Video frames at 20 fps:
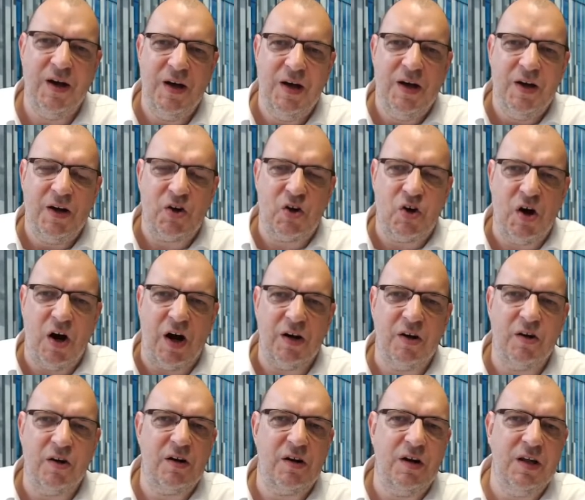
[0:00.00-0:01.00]

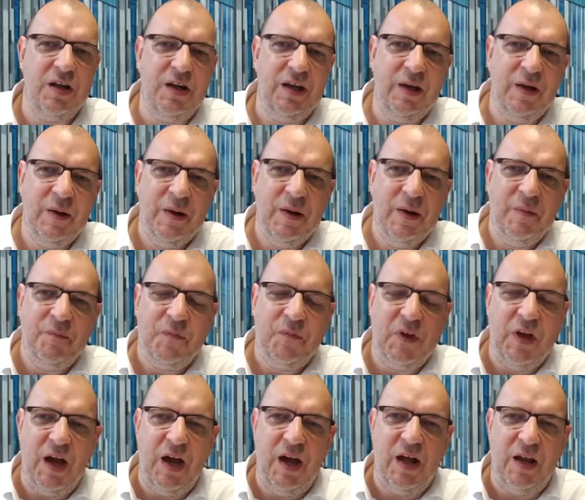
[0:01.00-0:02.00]
currently,
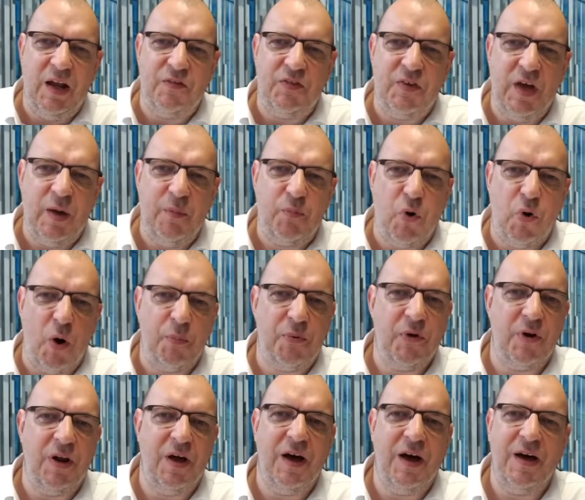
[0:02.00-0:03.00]
let's say,
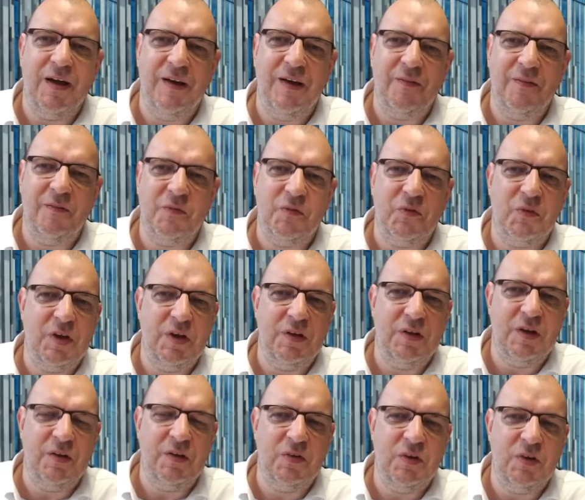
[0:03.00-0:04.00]
popular
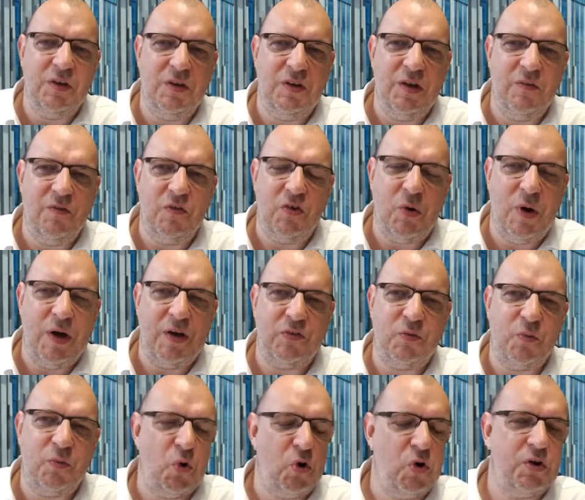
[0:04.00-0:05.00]
in the US
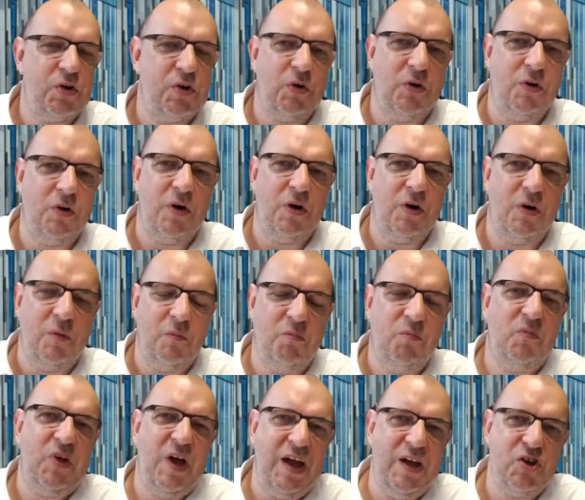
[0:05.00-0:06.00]
world or
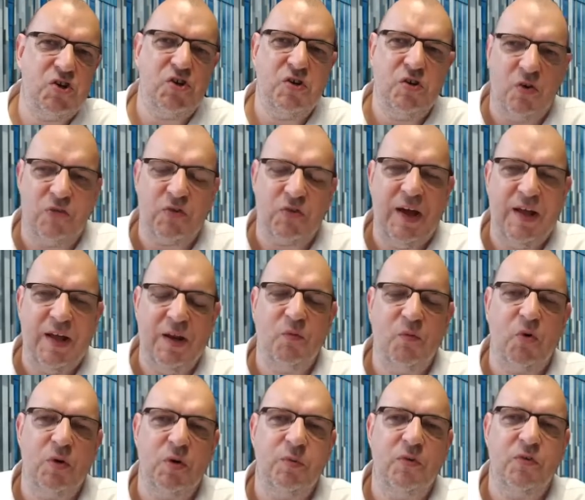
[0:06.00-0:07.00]
Asian Australian
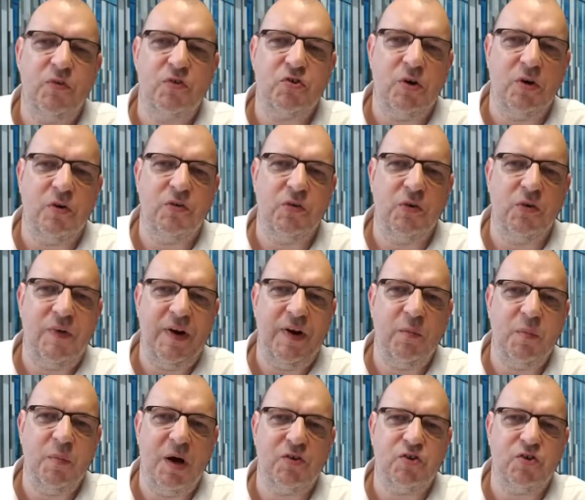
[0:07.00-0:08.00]
world, which is also very
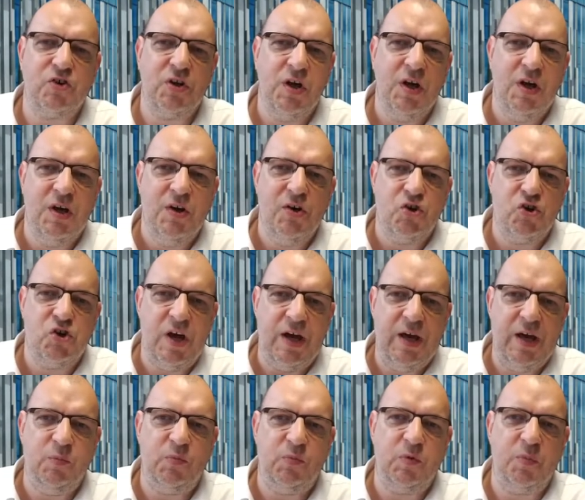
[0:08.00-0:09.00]
much
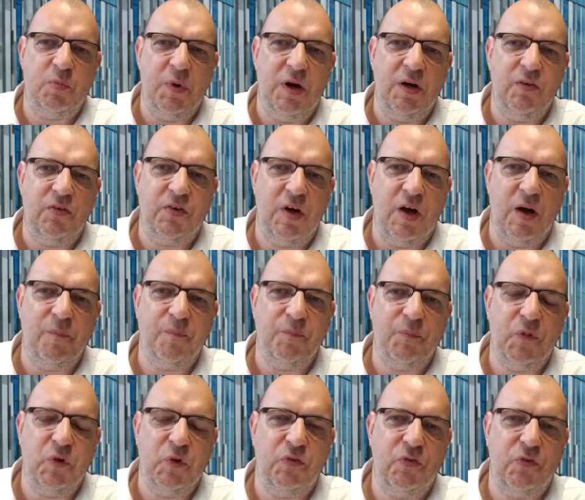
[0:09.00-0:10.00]
shaped by some
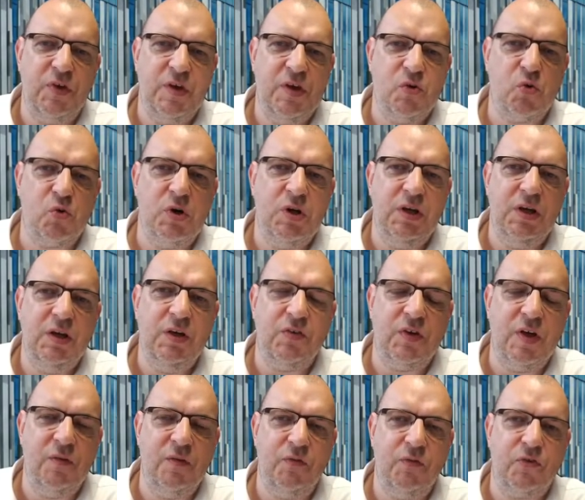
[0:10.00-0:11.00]
theories
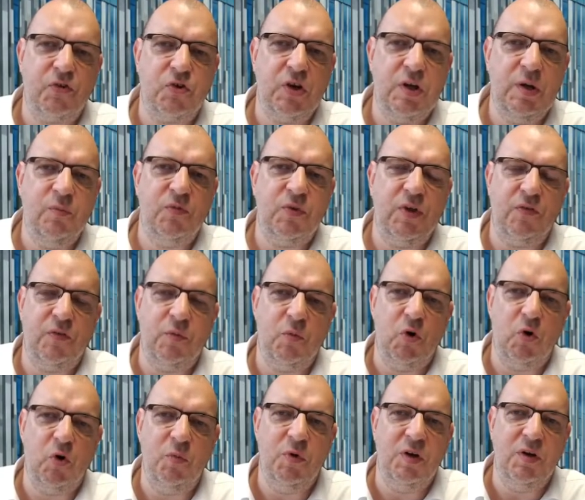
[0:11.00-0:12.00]
and streams at the
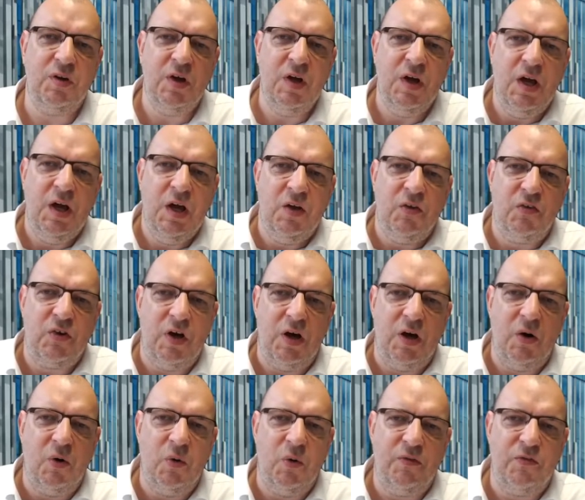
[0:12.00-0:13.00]
moment.
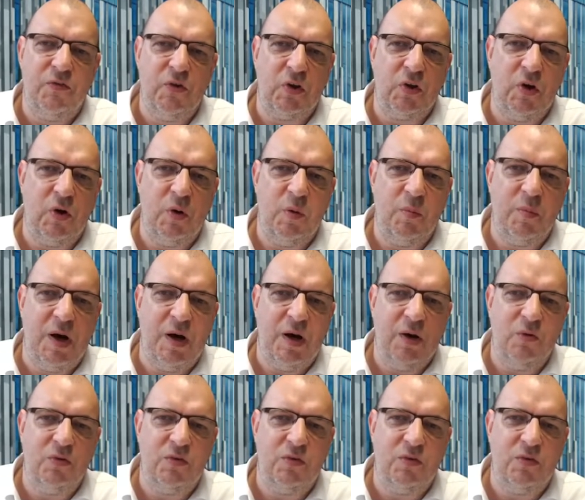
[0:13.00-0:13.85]
So it's not only about,